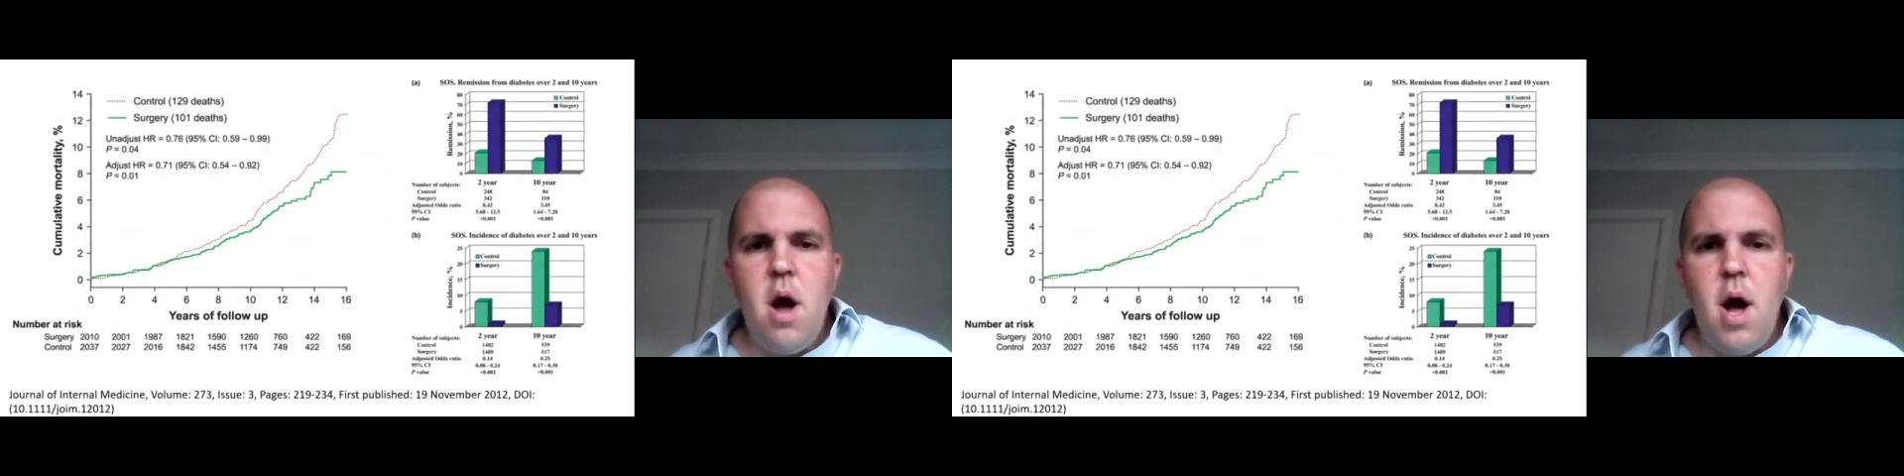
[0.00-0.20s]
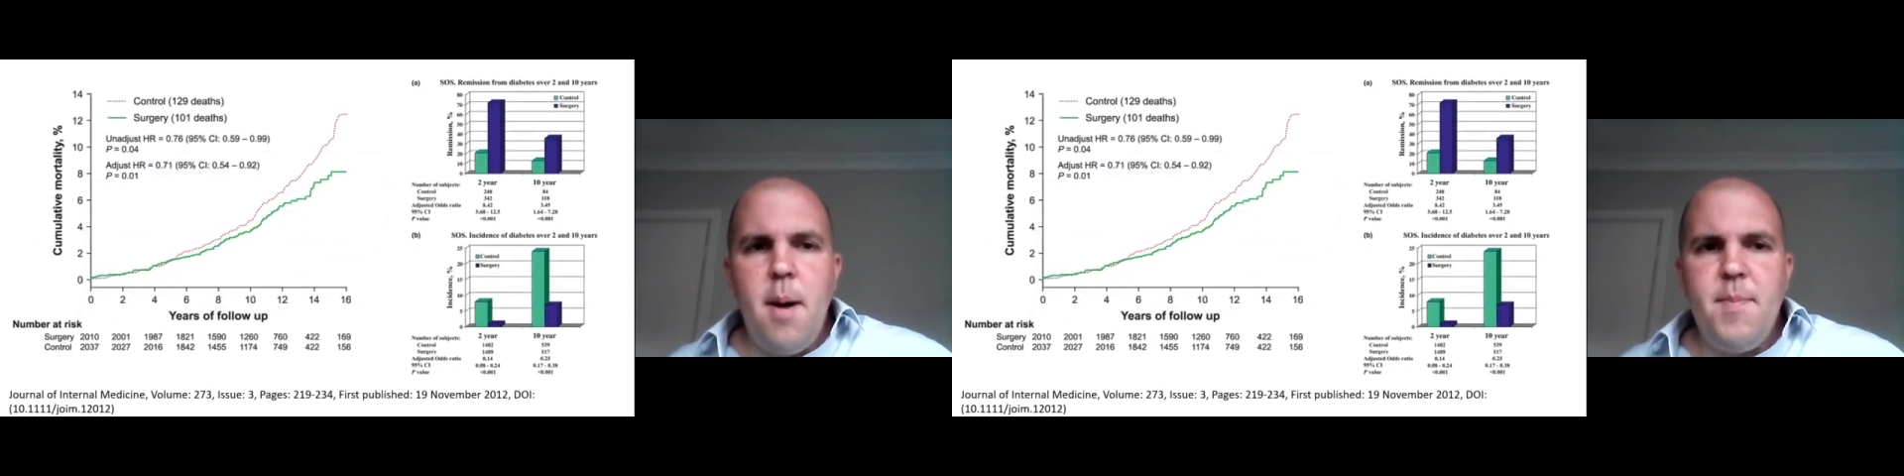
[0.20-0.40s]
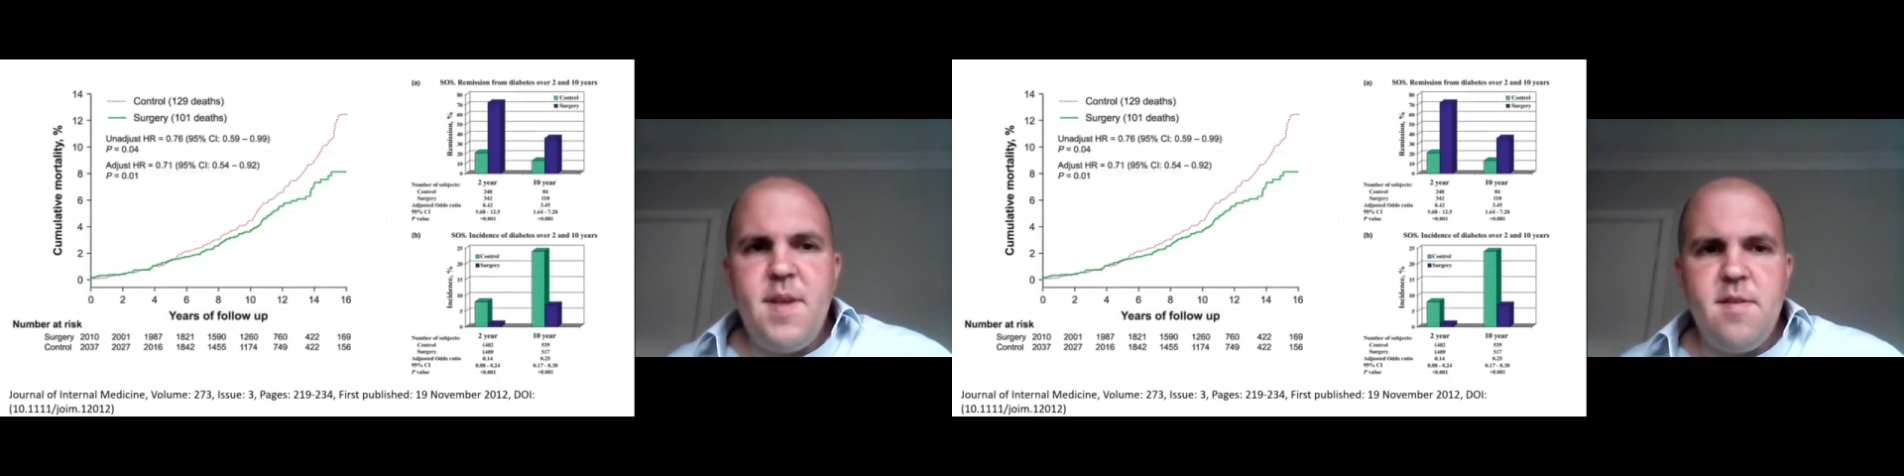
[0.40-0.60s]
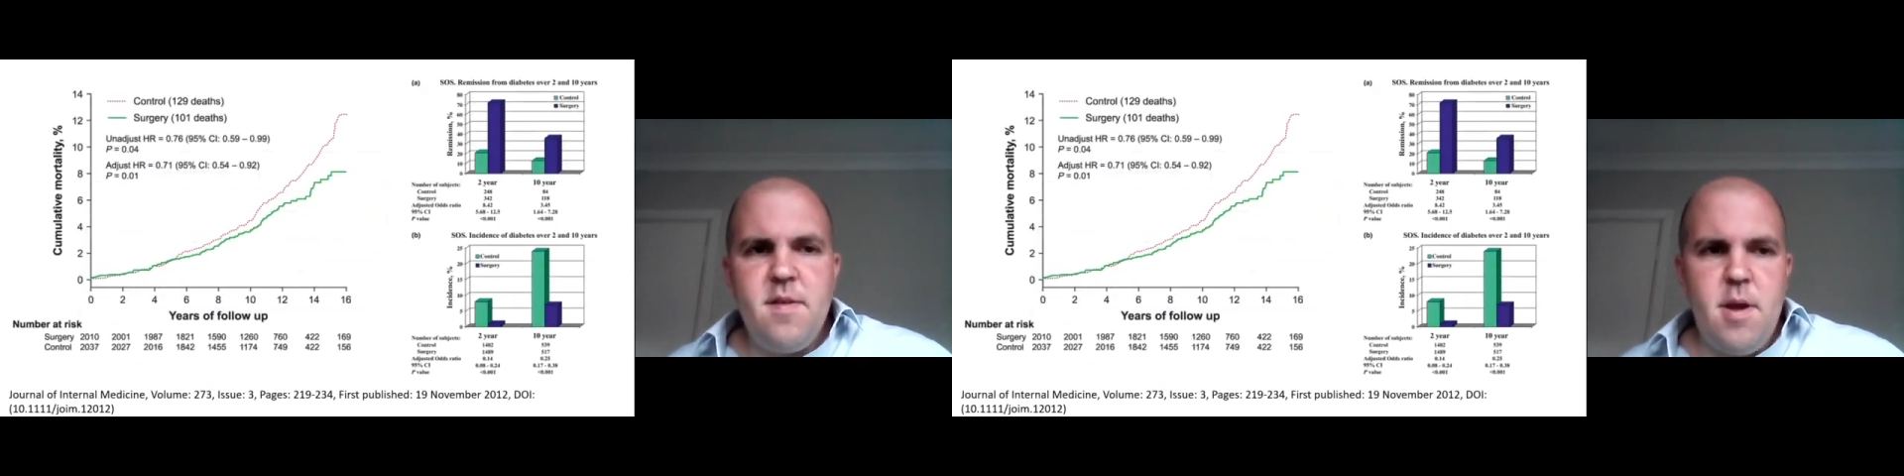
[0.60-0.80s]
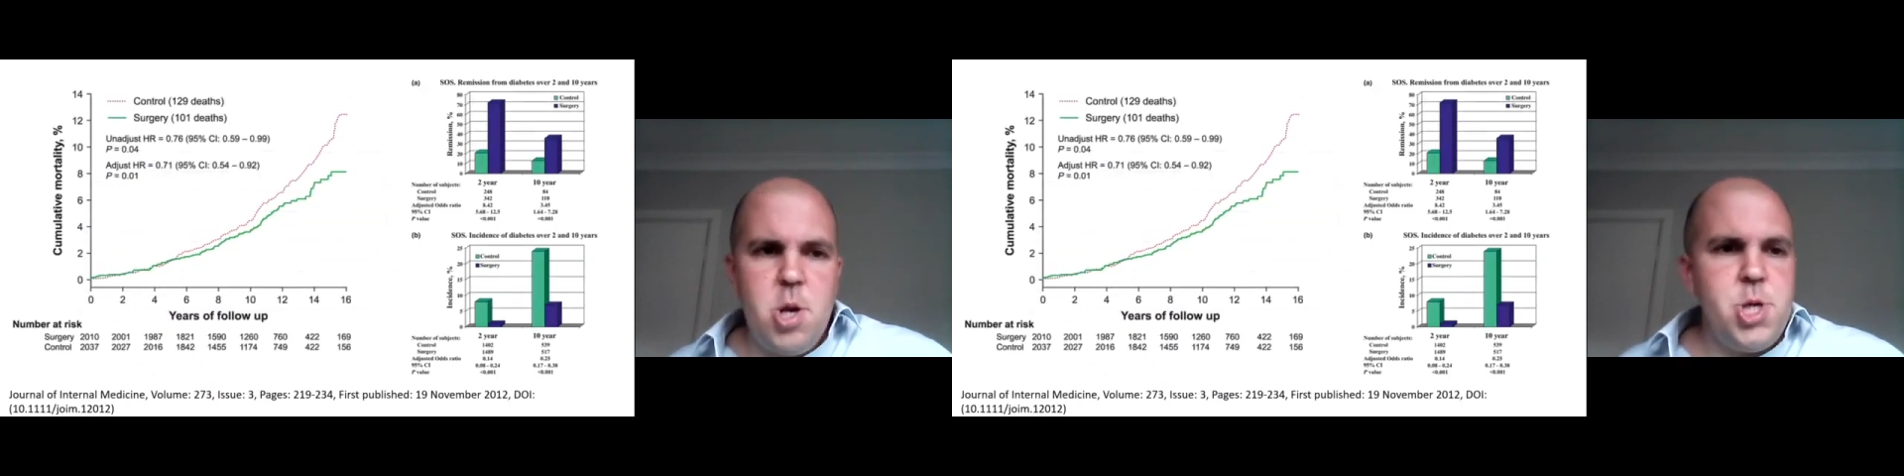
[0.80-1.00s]
It is
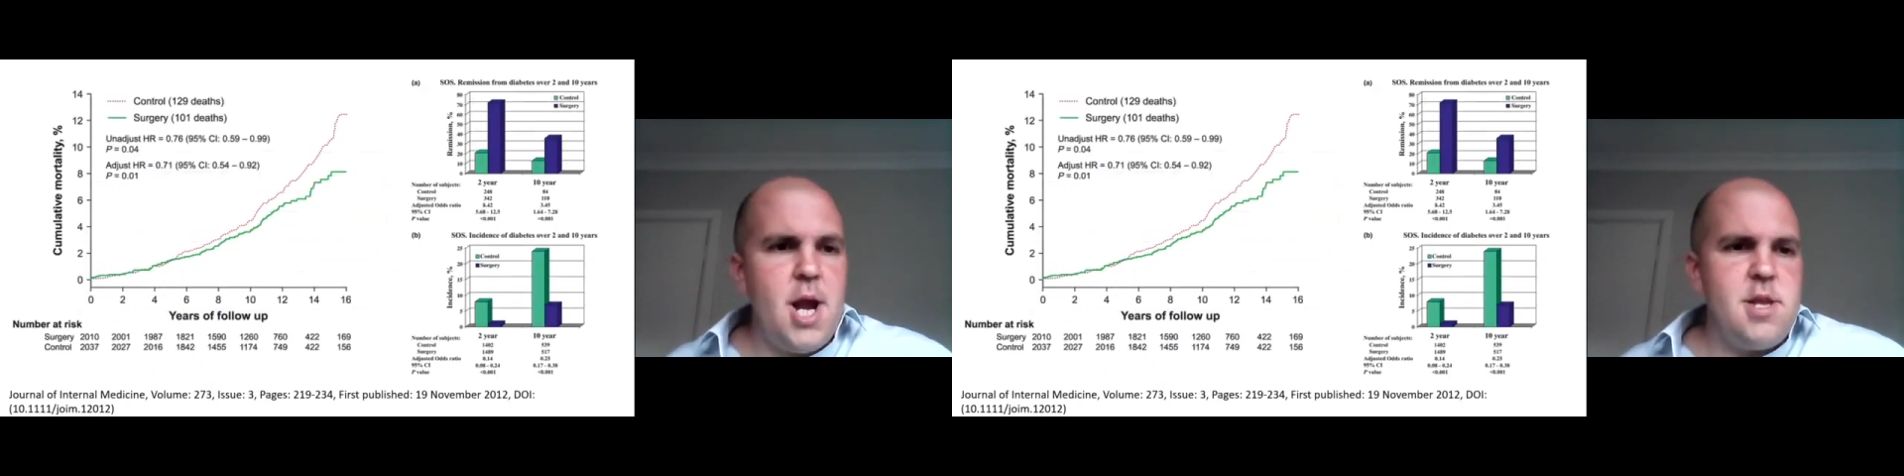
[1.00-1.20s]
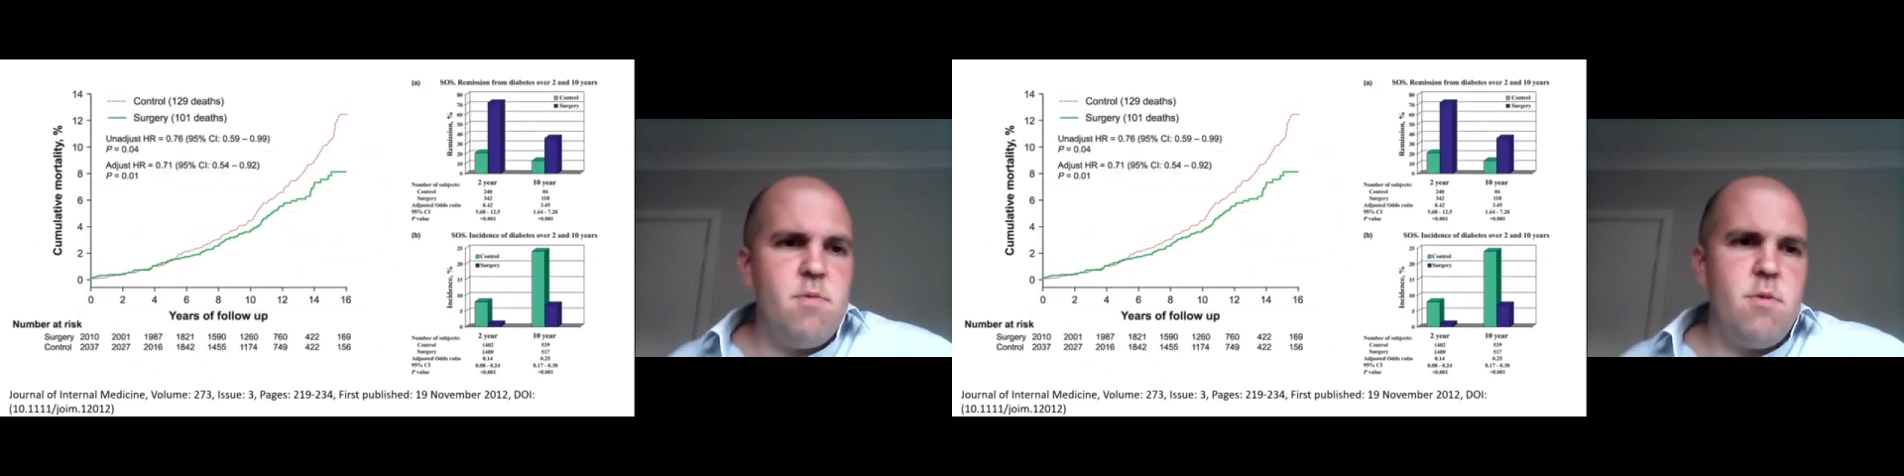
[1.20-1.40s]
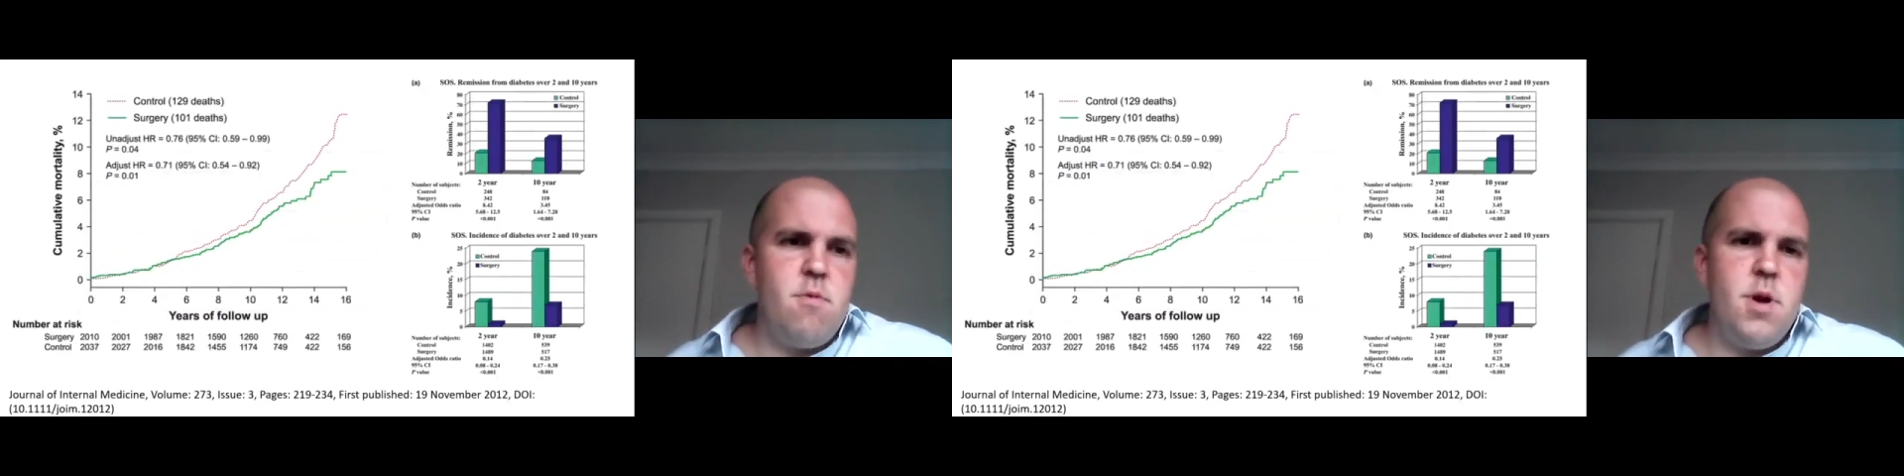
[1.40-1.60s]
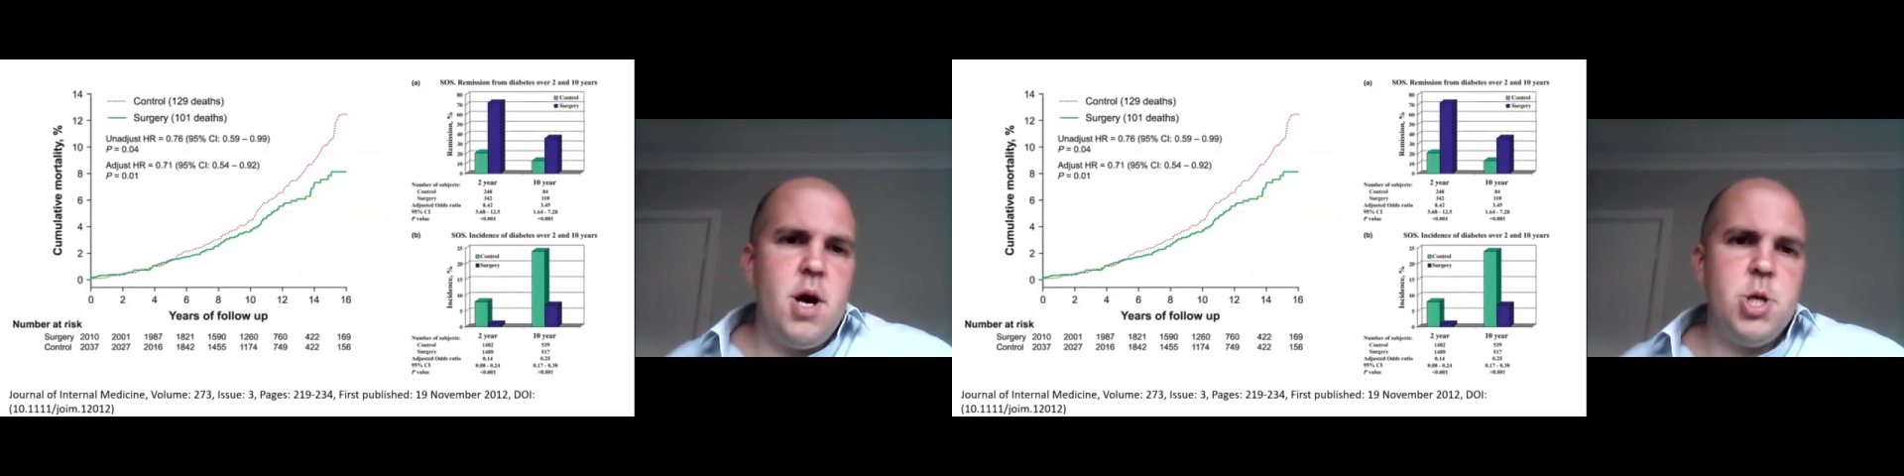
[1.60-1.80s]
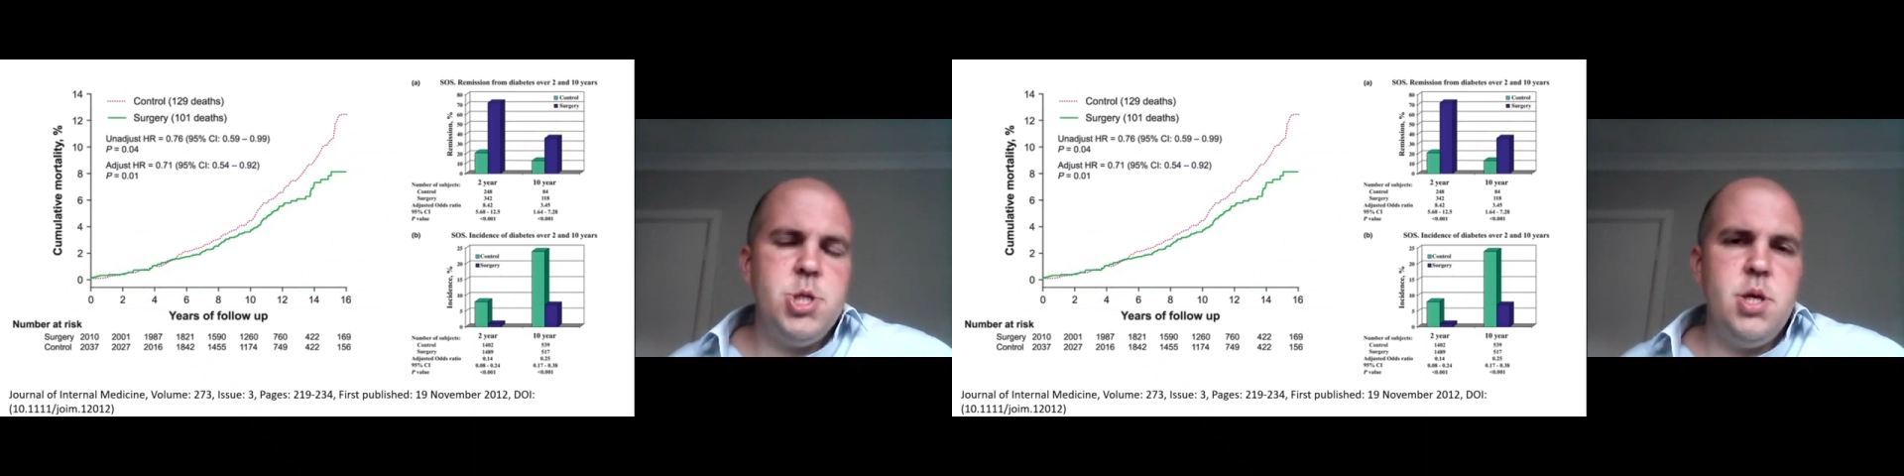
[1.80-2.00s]
associated with a
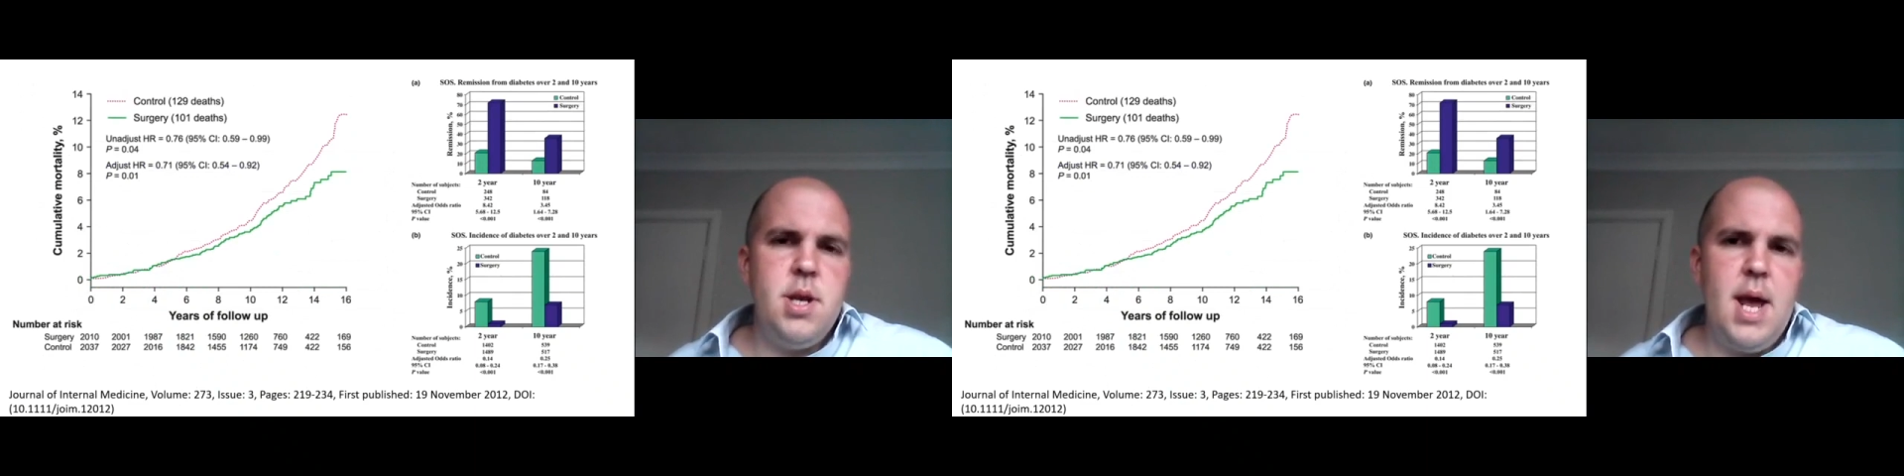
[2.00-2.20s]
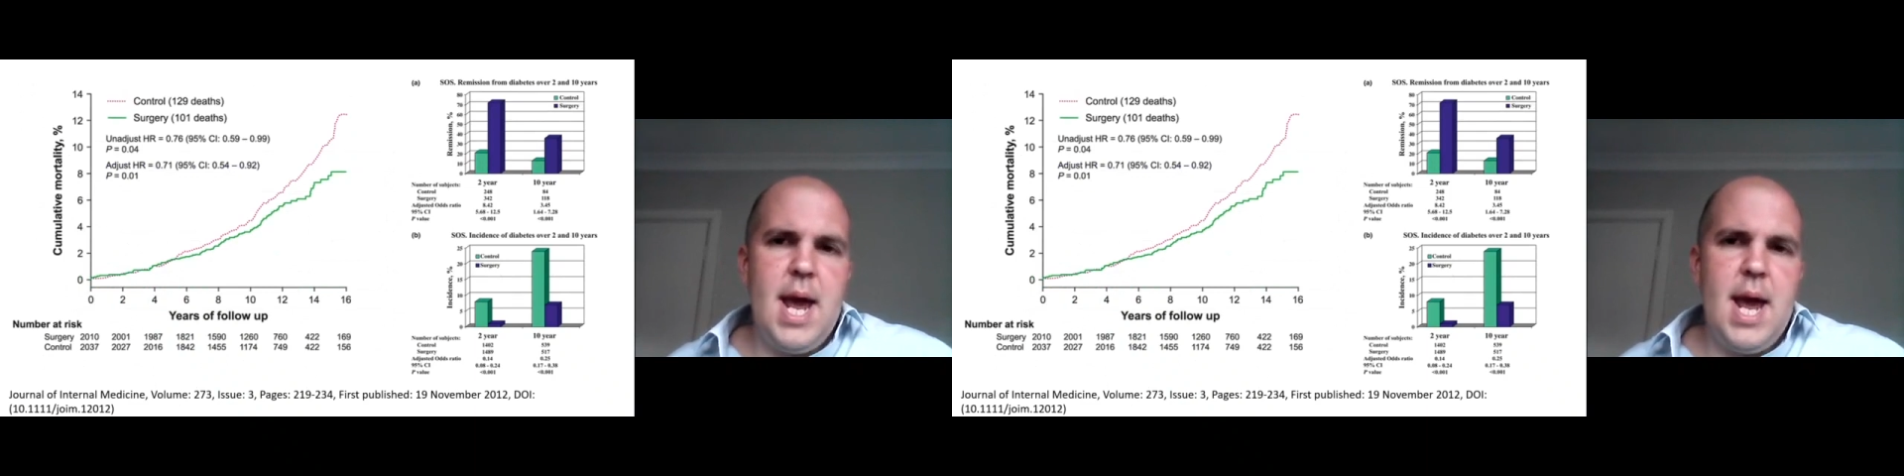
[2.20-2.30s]
reduction